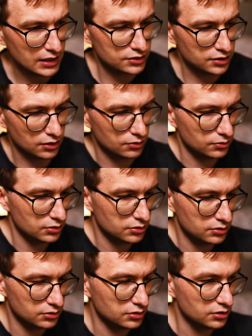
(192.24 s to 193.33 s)
So
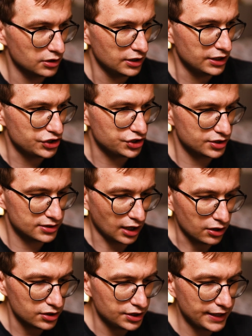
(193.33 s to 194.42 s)

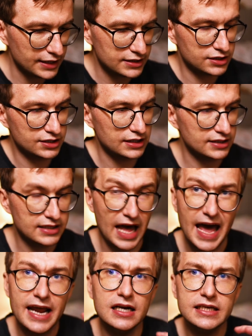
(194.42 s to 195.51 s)
Starty is since the
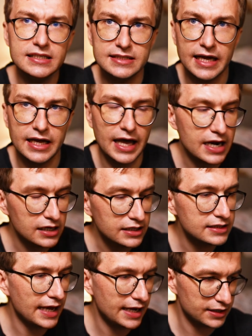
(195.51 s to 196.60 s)
earliest the early
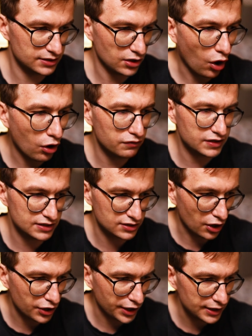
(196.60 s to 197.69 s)
days of the
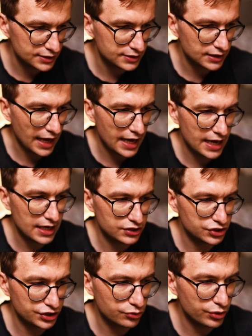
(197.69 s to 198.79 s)
Stargaze, and
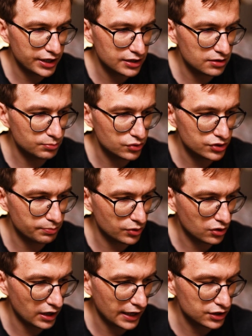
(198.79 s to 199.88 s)
she created multiple
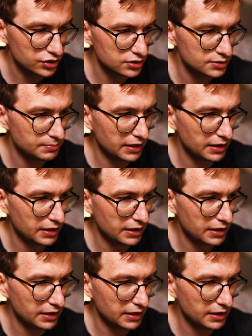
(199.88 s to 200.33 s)
collections.